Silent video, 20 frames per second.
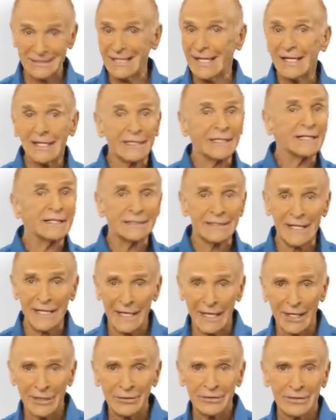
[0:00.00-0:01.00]
day in and day
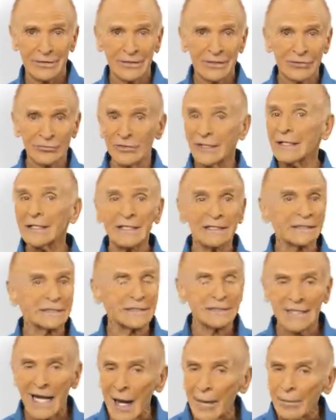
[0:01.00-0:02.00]
out, really at the
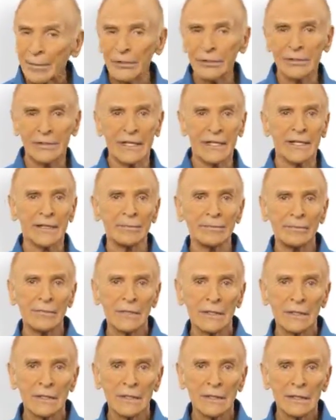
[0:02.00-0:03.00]
top of your game,
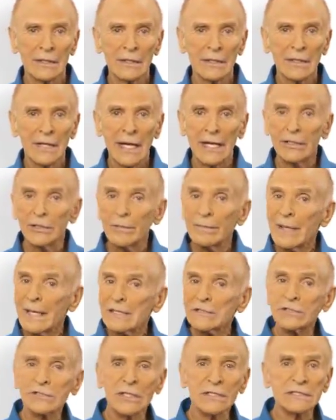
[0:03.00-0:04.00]
and you
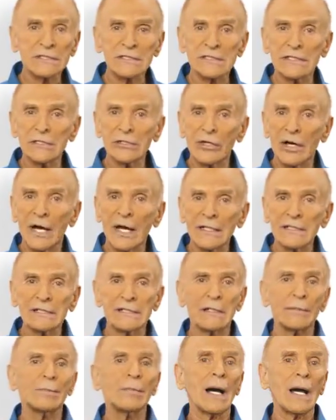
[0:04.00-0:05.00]
may start to see your
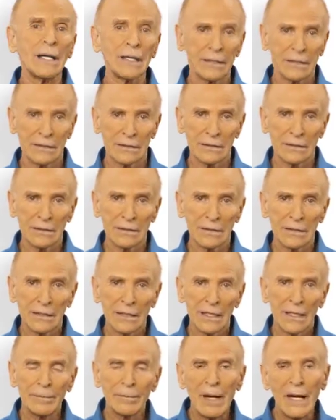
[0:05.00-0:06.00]
ideal body,
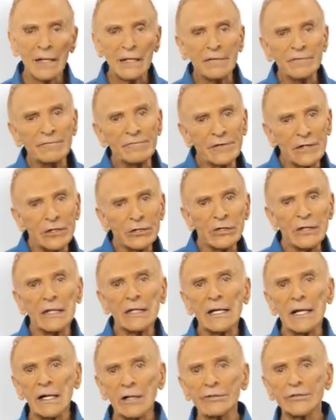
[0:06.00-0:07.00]
a body fitter
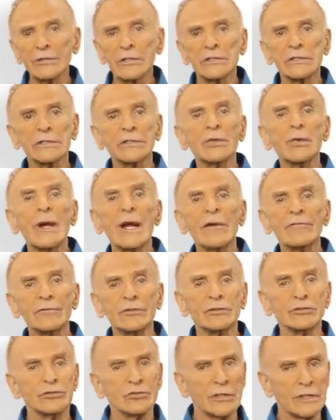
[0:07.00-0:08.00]
and healthier than you ever
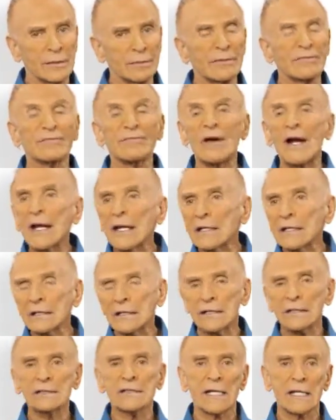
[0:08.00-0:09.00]
dreamed,
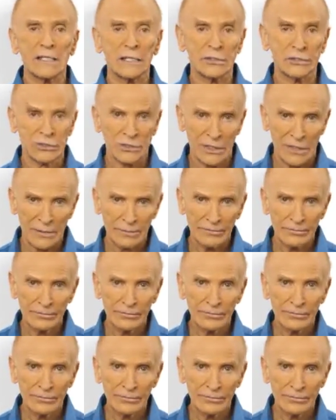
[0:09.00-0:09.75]
finally taking shape.